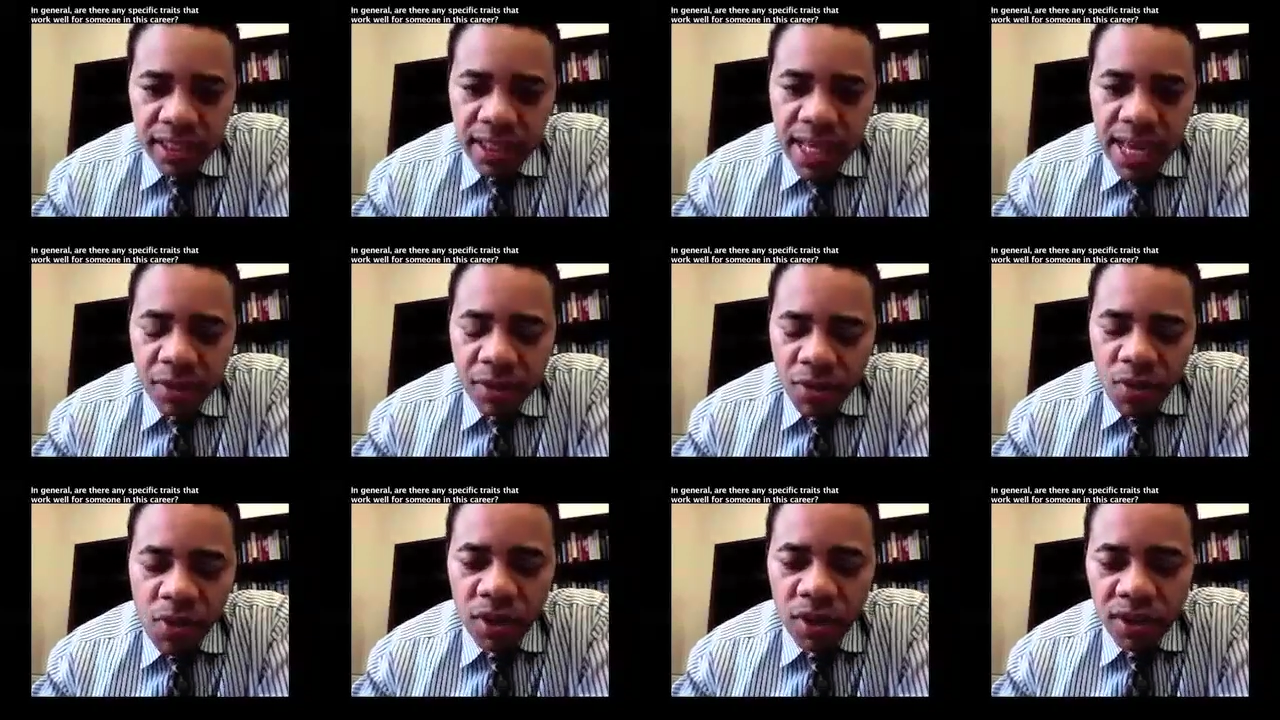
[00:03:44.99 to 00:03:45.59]

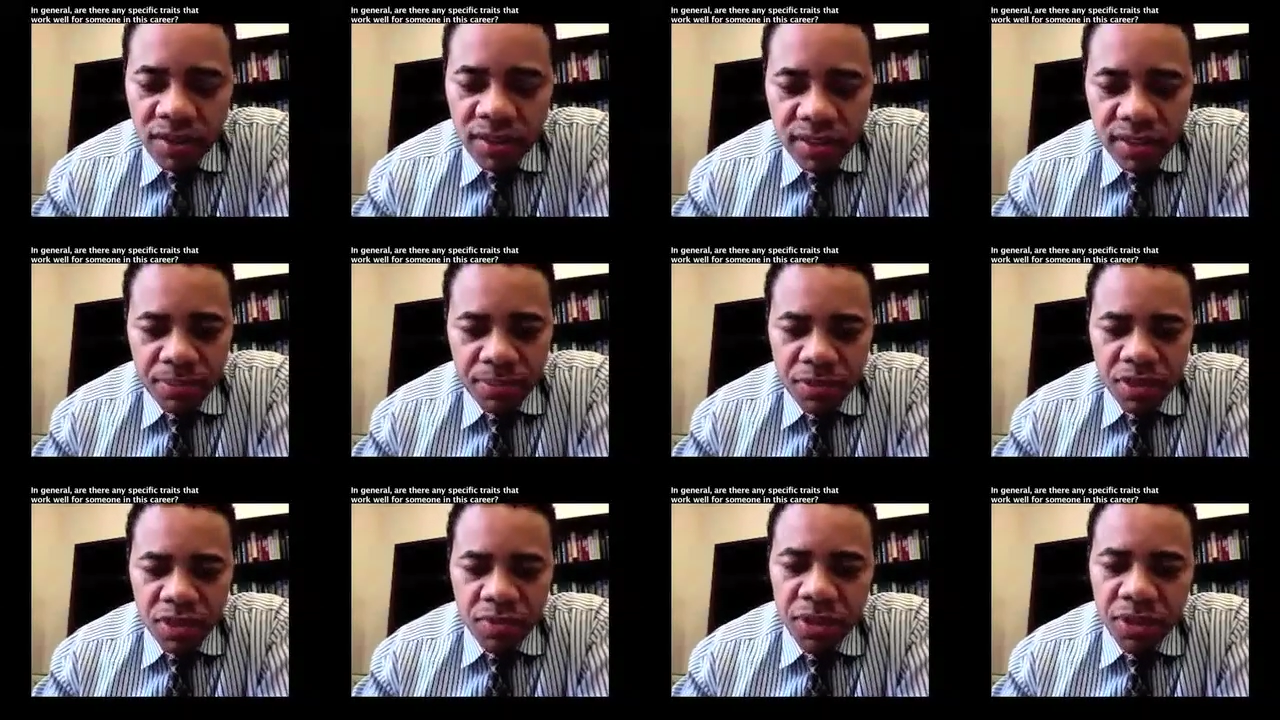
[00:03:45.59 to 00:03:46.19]
Alcohol and
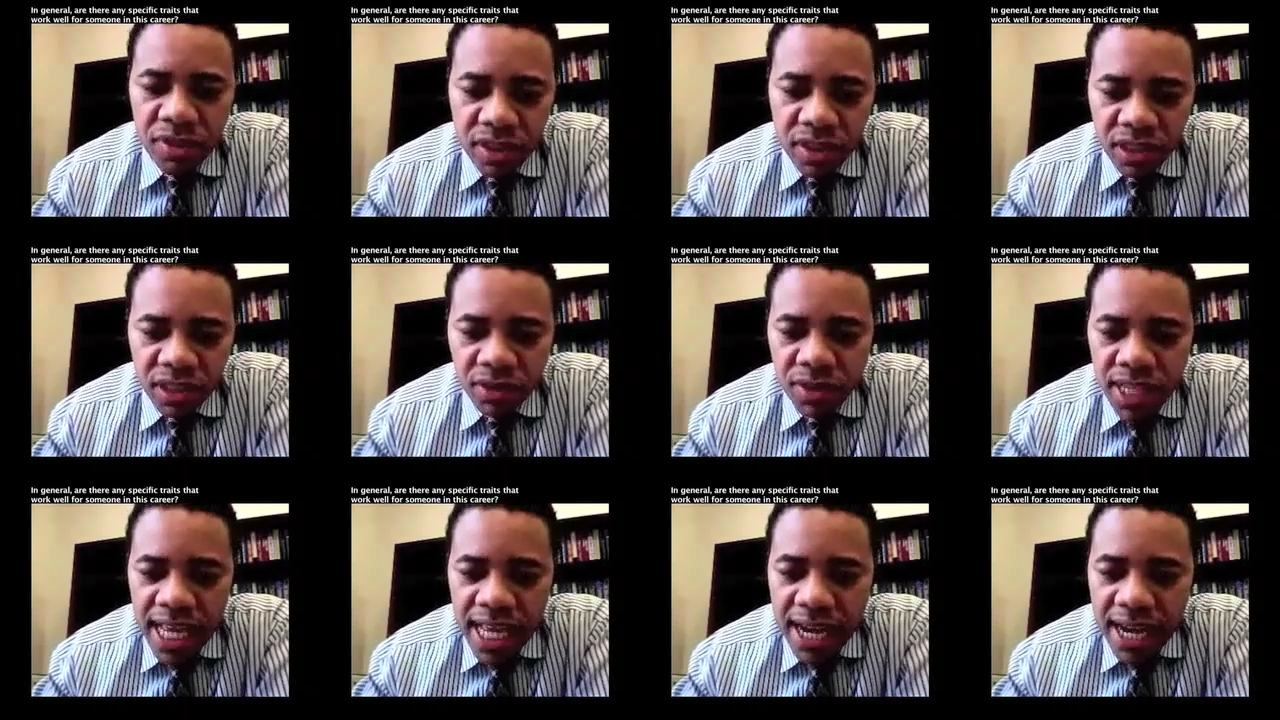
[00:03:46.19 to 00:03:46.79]
substance abuse
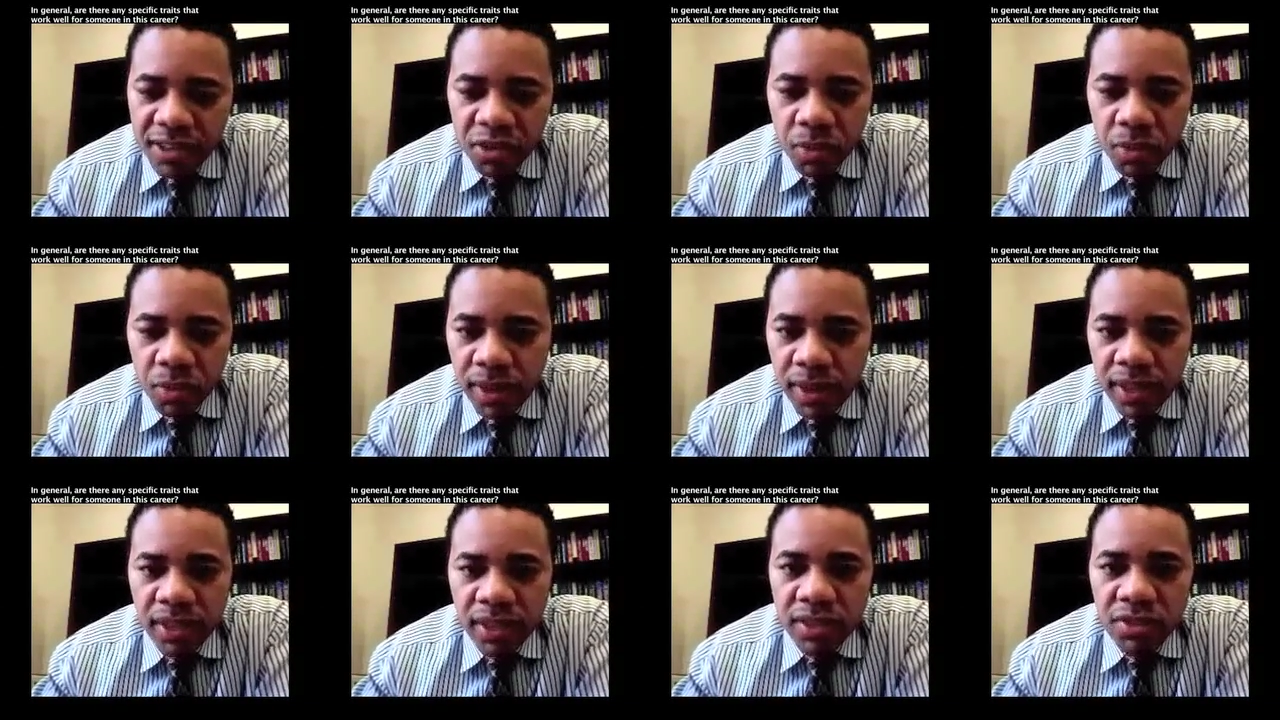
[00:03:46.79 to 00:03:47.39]
still carries
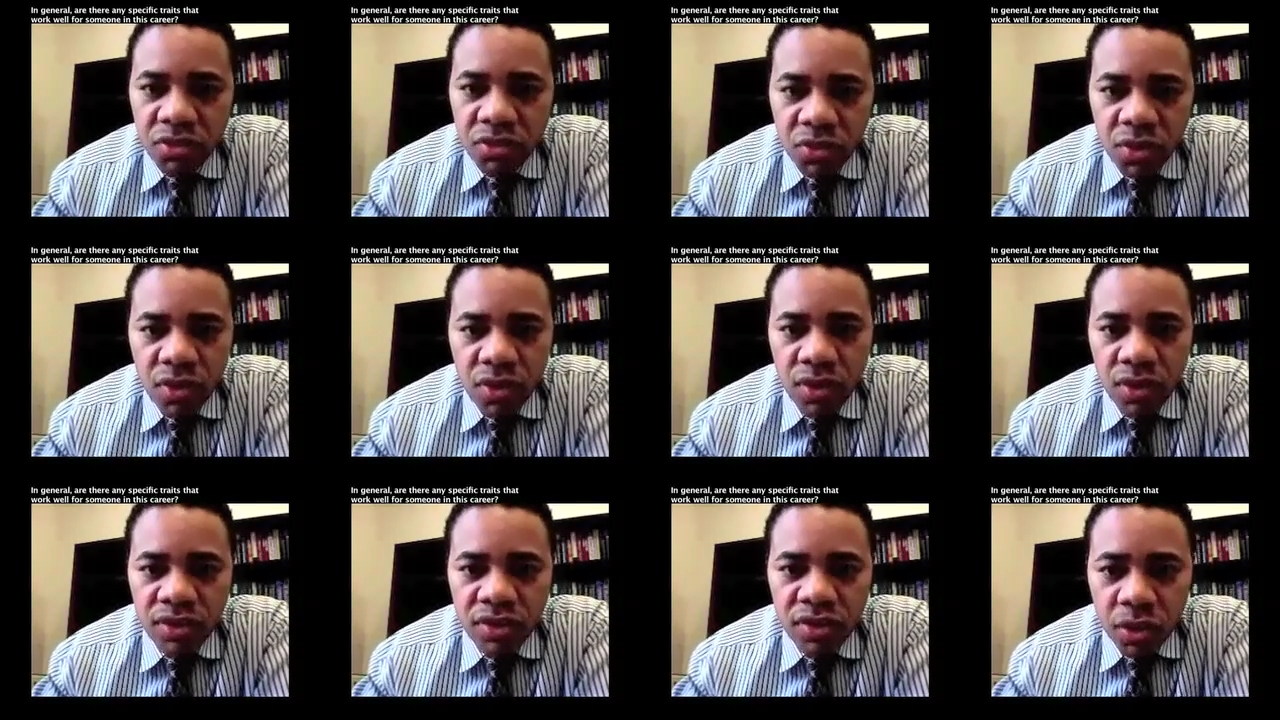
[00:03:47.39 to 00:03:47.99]
with it a
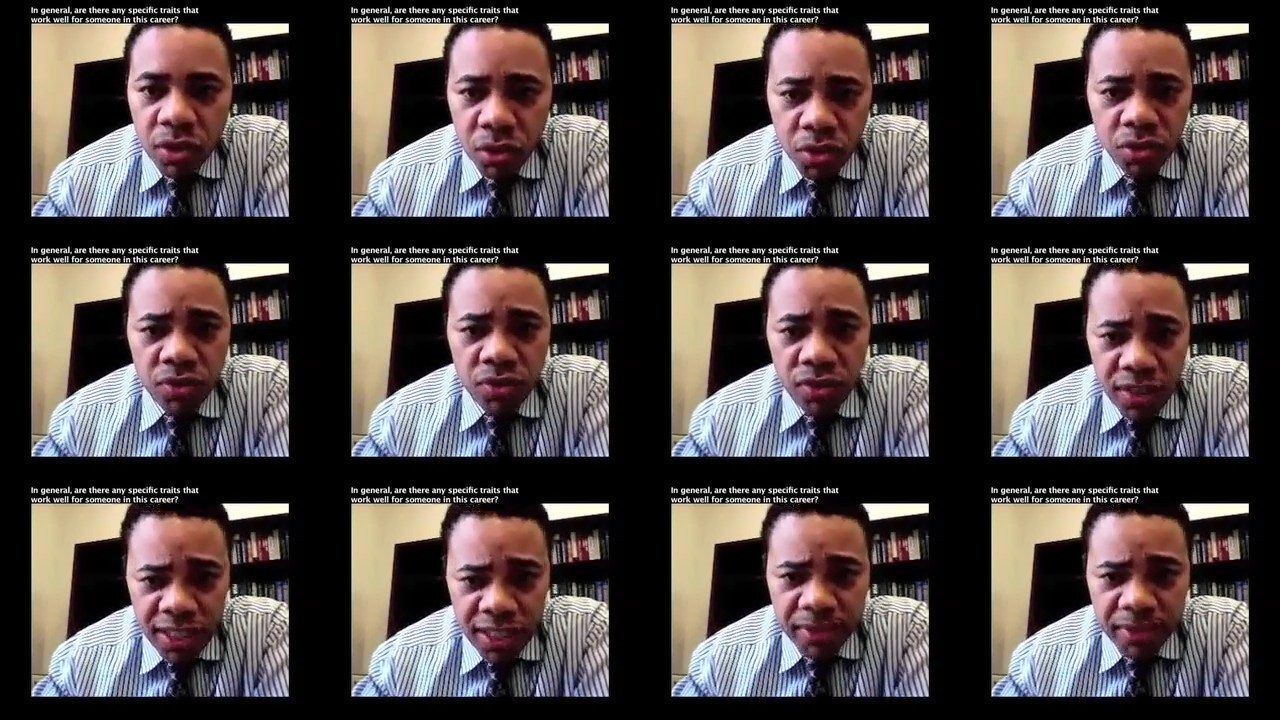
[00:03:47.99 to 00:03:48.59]
strong social
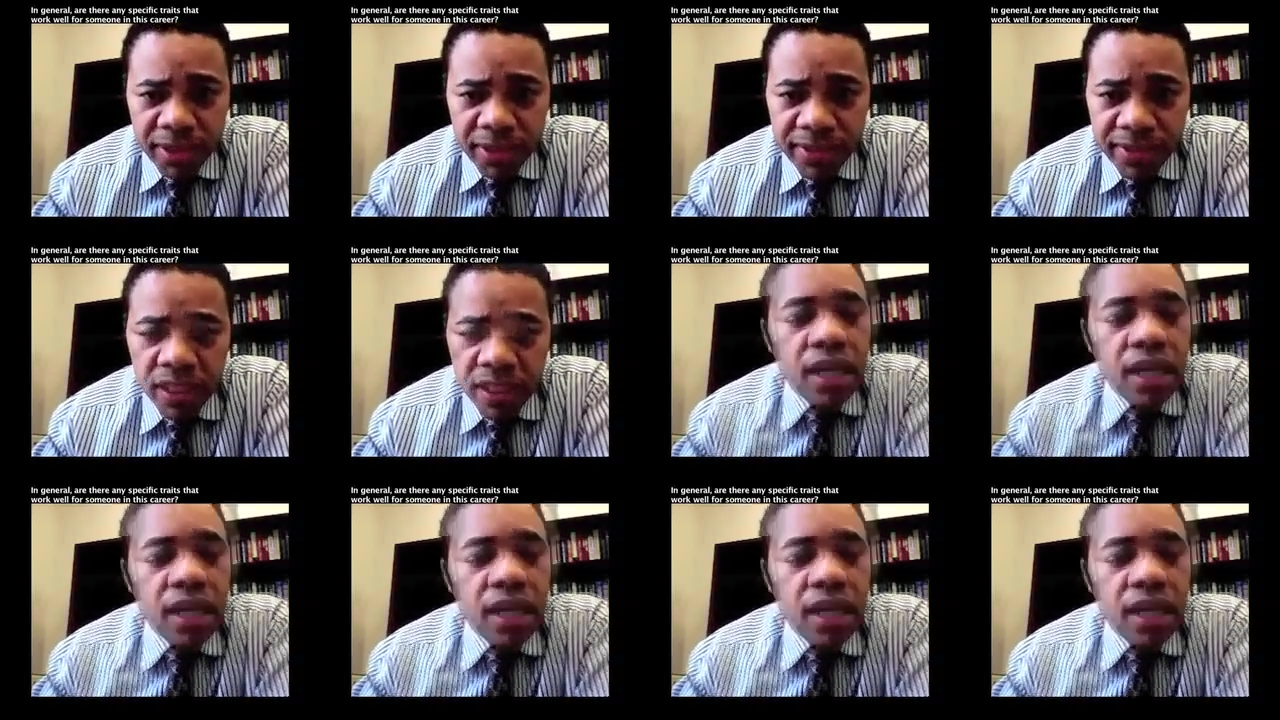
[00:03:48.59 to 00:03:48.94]
stigma.